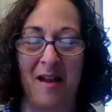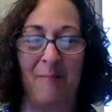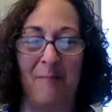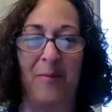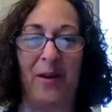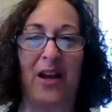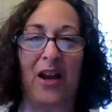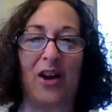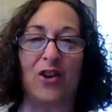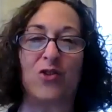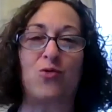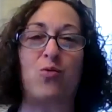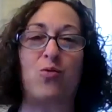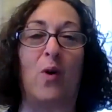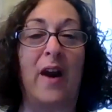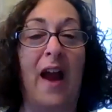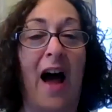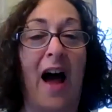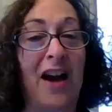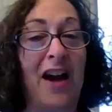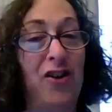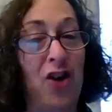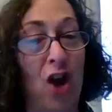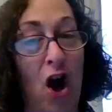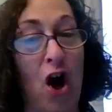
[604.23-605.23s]
Because what
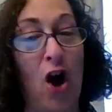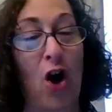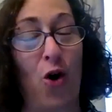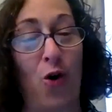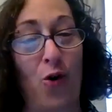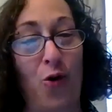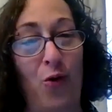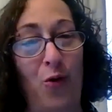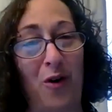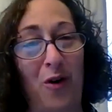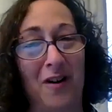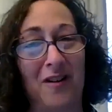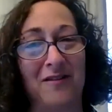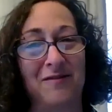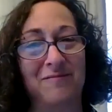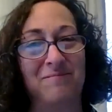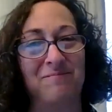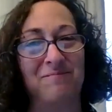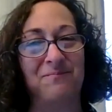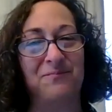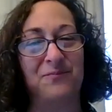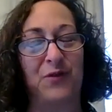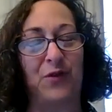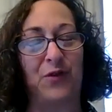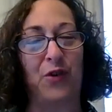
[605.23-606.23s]
I know
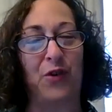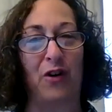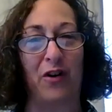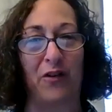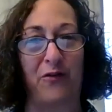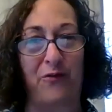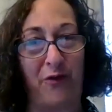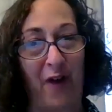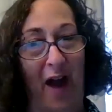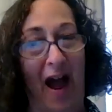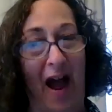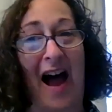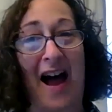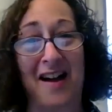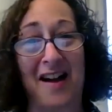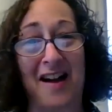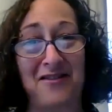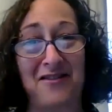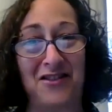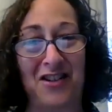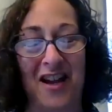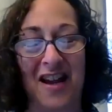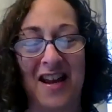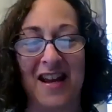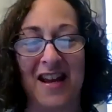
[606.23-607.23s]
for a
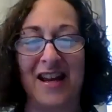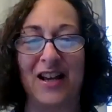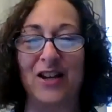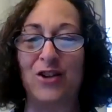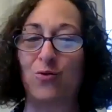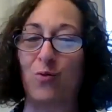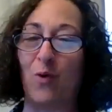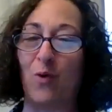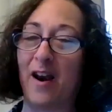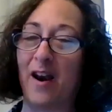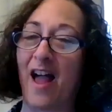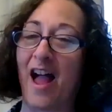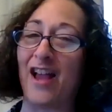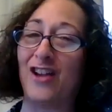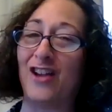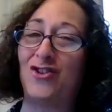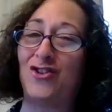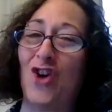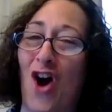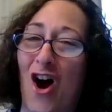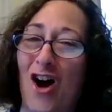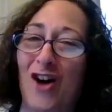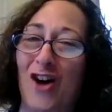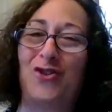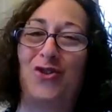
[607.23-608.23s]
fact is when I
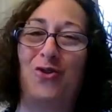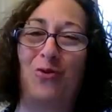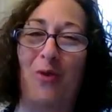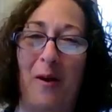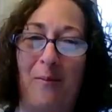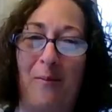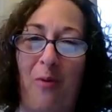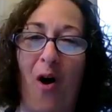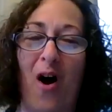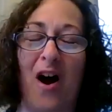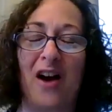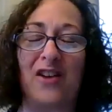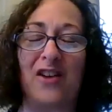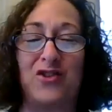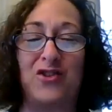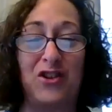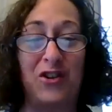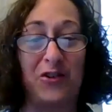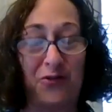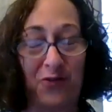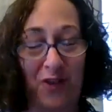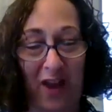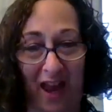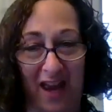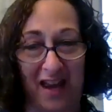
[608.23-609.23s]
talk to a positive
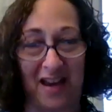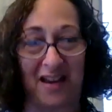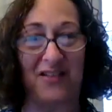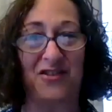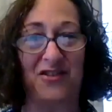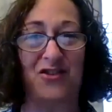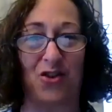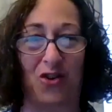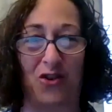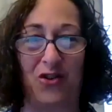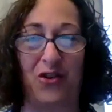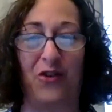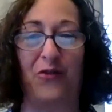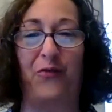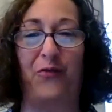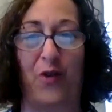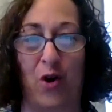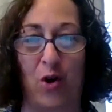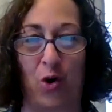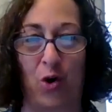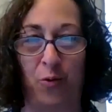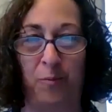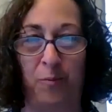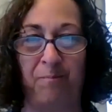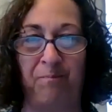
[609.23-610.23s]
case on the
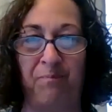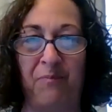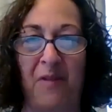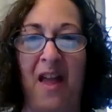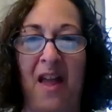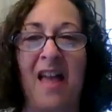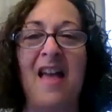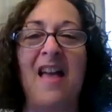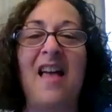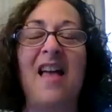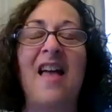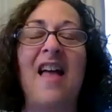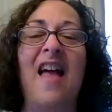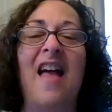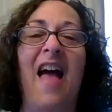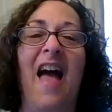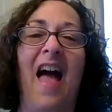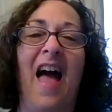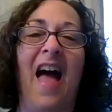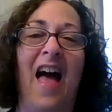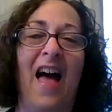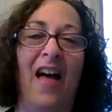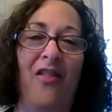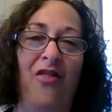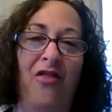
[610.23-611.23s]
phone
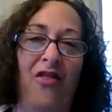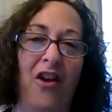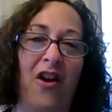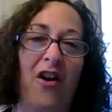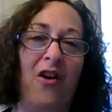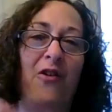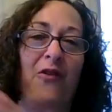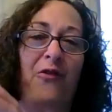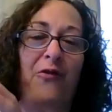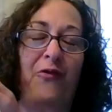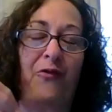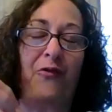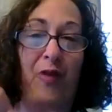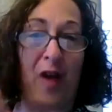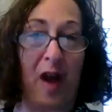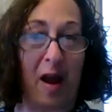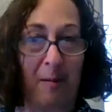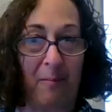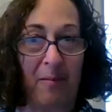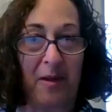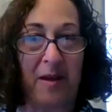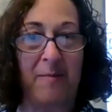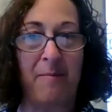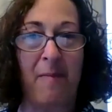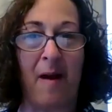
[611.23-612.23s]
and their
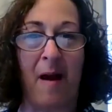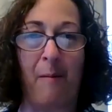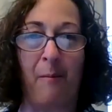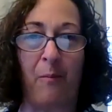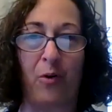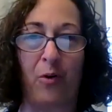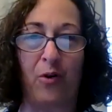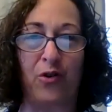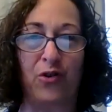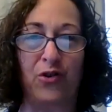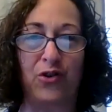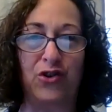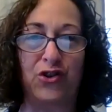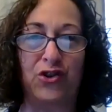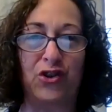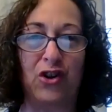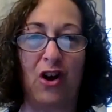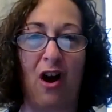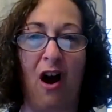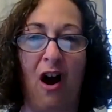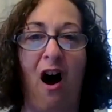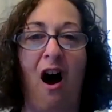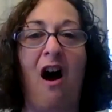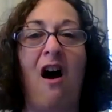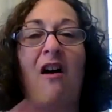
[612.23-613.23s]
family members
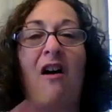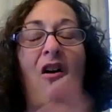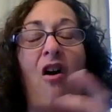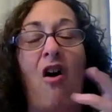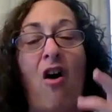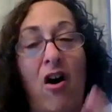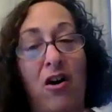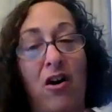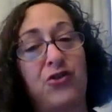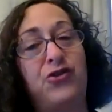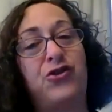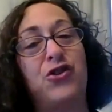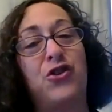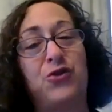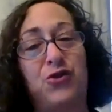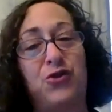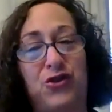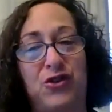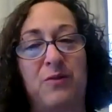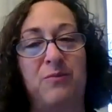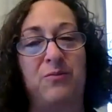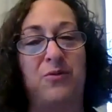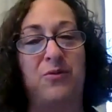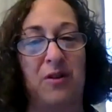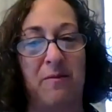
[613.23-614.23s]
are also
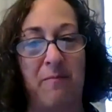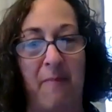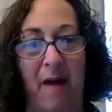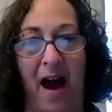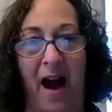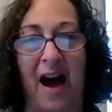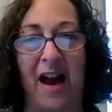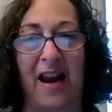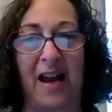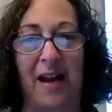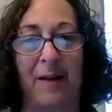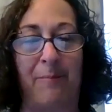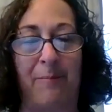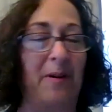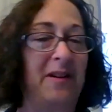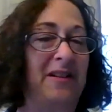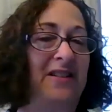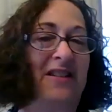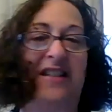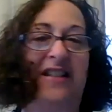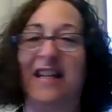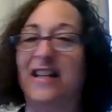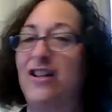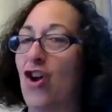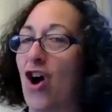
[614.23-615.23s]
symptomatic but
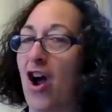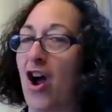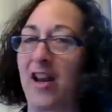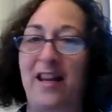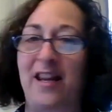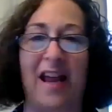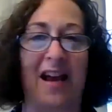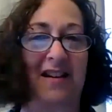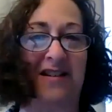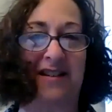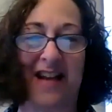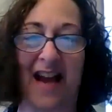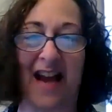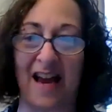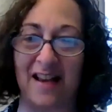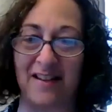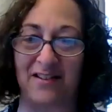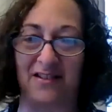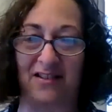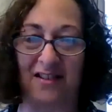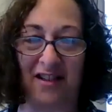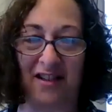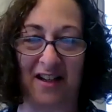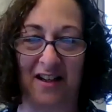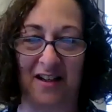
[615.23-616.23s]
did not get
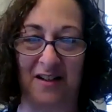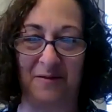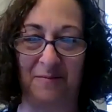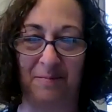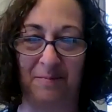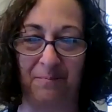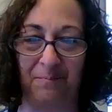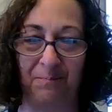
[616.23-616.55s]
tested,